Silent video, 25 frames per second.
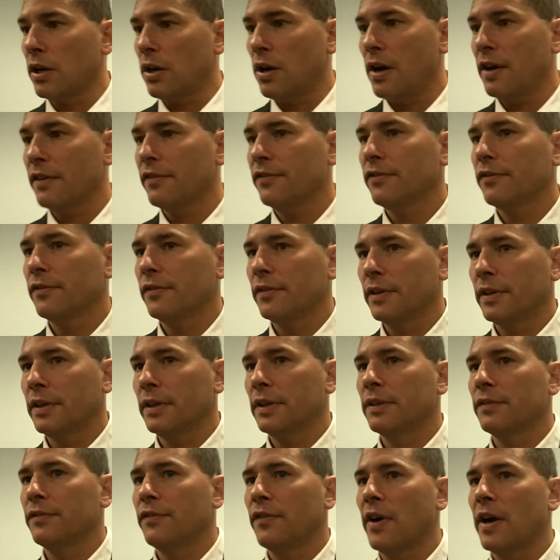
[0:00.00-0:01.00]
off,
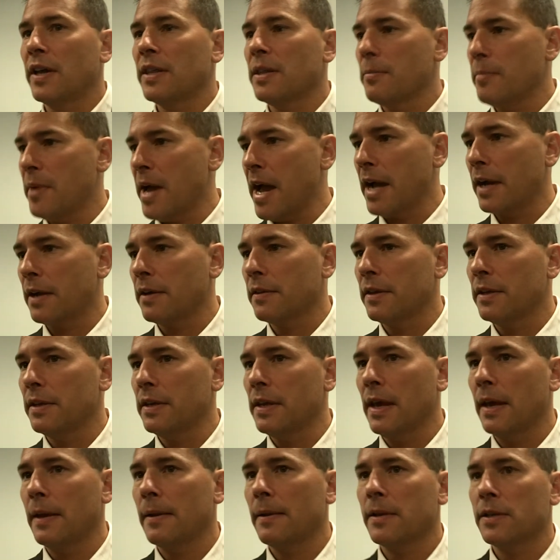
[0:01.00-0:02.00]
find the back of the
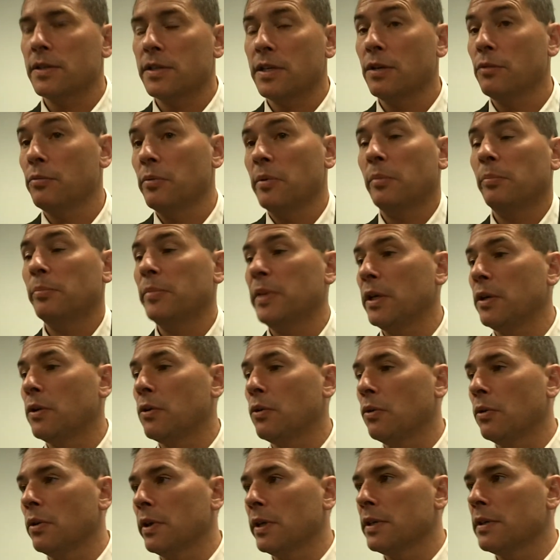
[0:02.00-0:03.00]
net, because he will beat
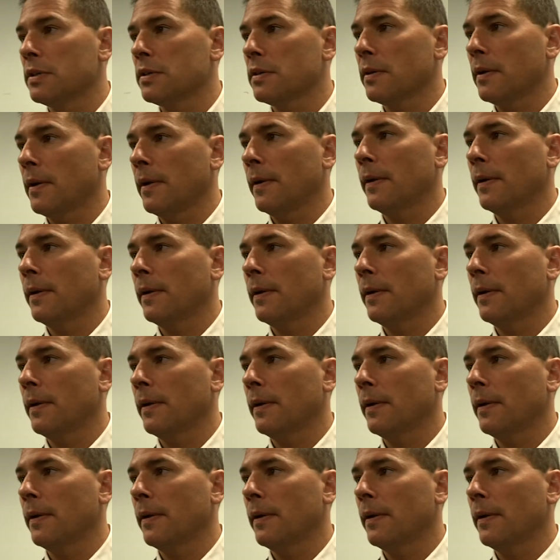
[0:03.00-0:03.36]
goalies.